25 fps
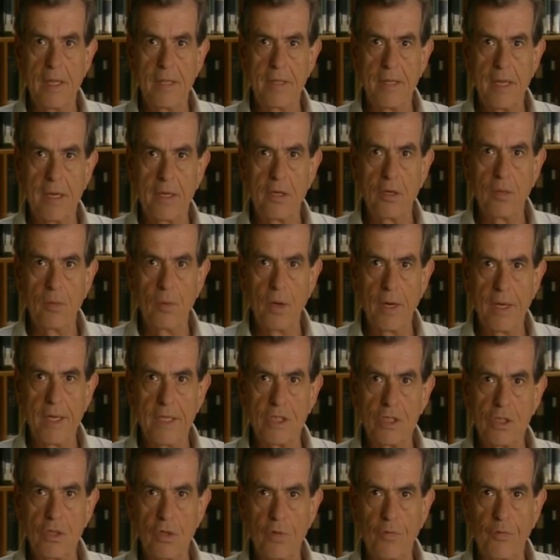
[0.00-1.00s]
the
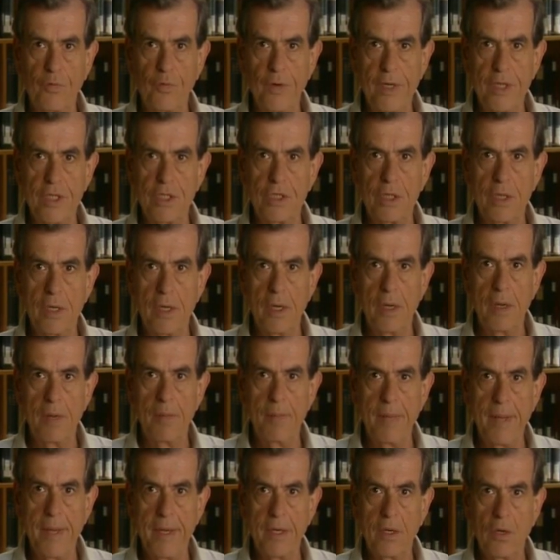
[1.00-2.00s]
accumulation of which
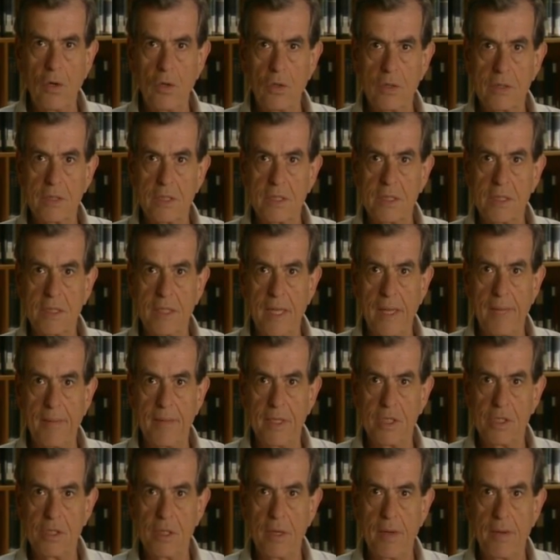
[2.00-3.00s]
may cause us
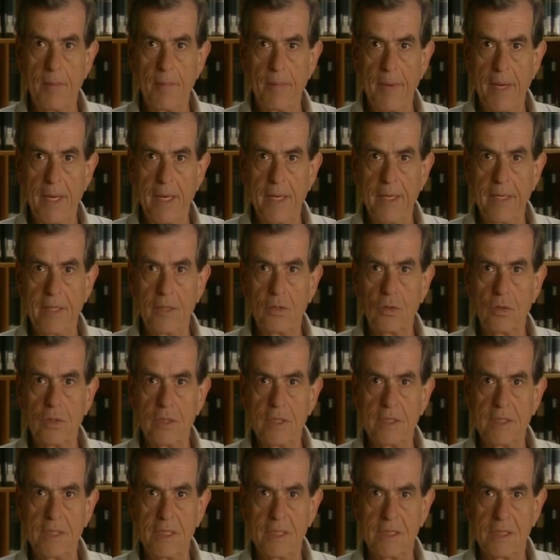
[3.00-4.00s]
damage, may lead to
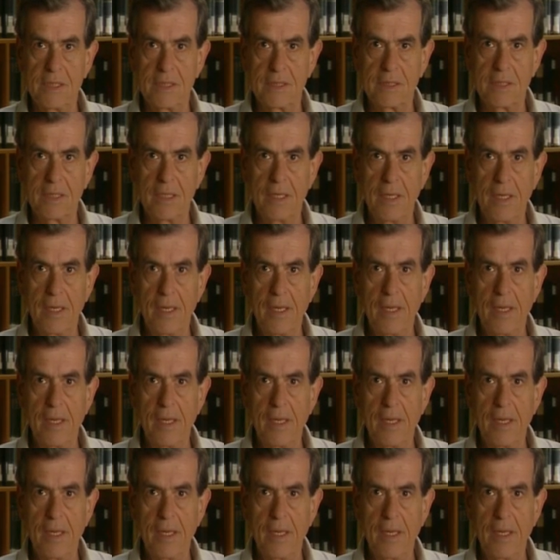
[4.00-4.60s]
diseases.